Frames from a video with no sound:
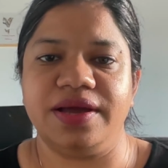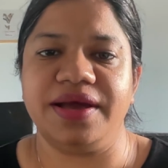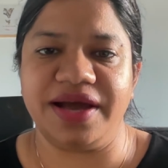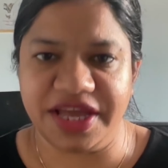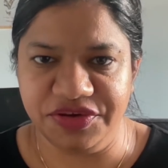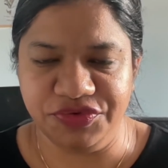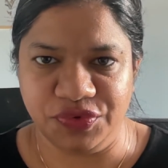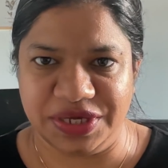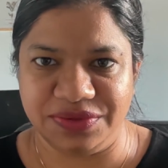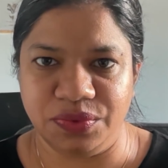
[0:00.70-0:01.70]
Hi
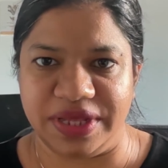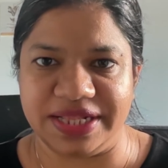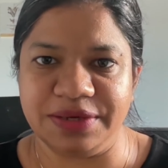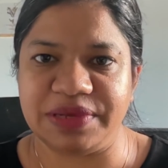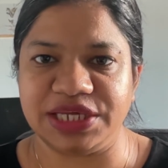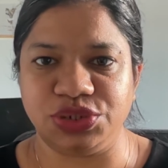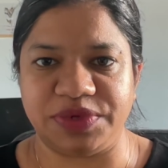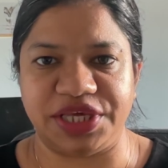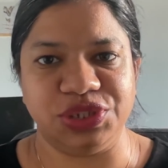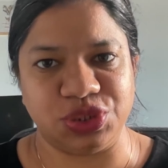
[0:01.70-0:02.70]
everyone, welcome back to
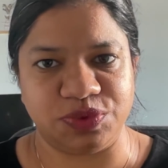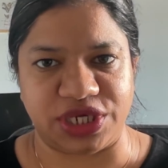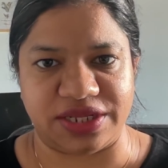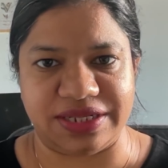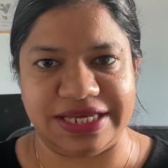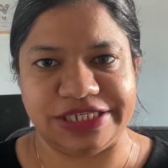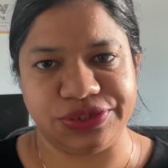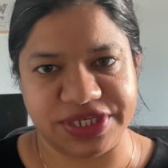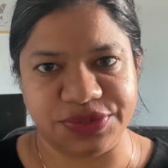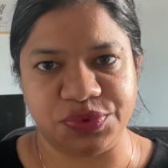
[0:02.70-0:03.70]
my YouTube channel. In
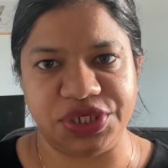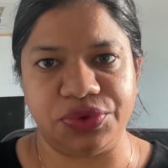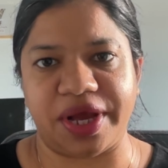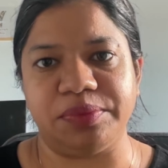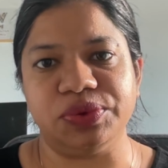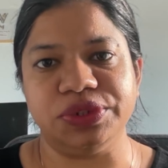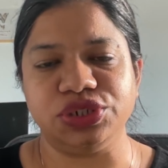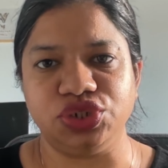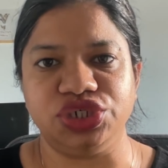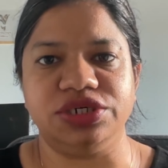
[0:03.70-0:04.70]
today's video, I'm going
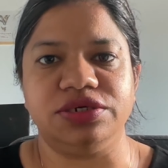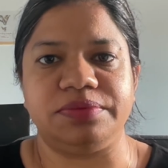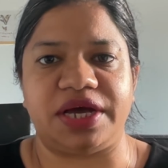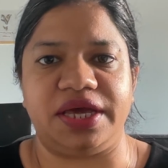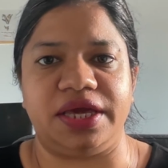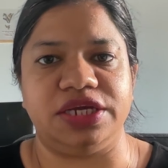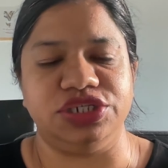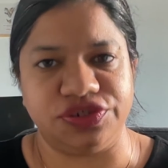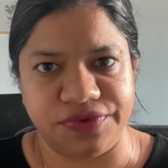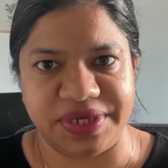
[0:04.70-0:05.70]
to share my
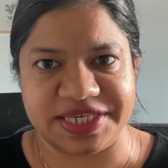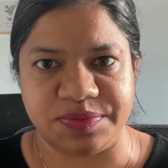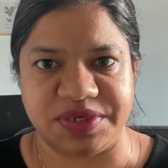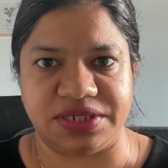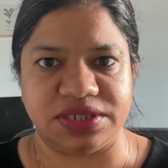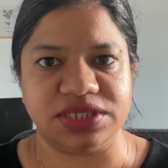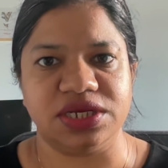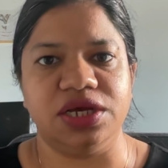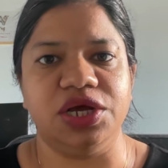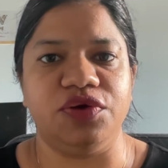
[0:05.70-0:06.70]
interview experience
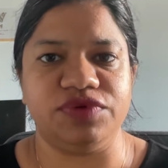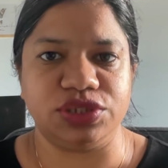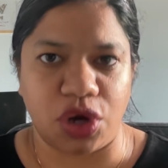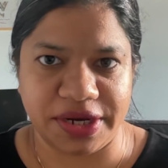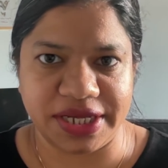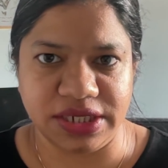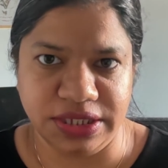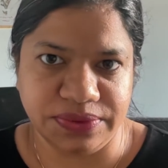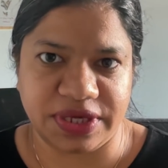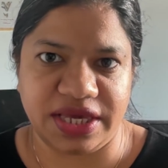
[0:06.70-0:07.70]
with Oracle
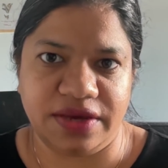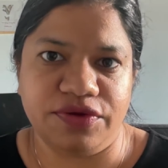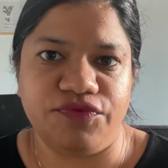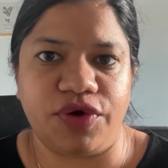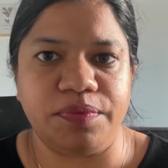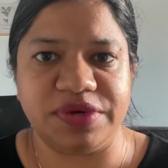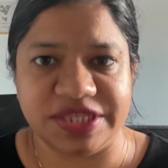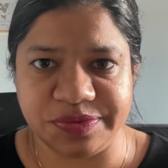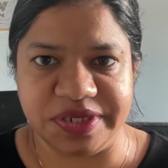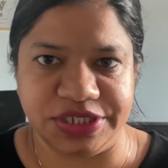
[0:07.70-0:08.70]
UK for
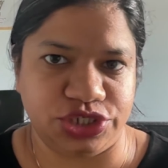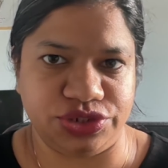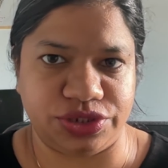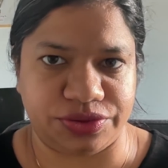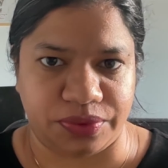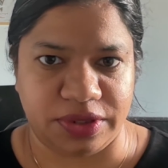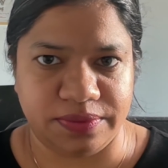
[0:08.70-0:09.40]
Principal Engineer role.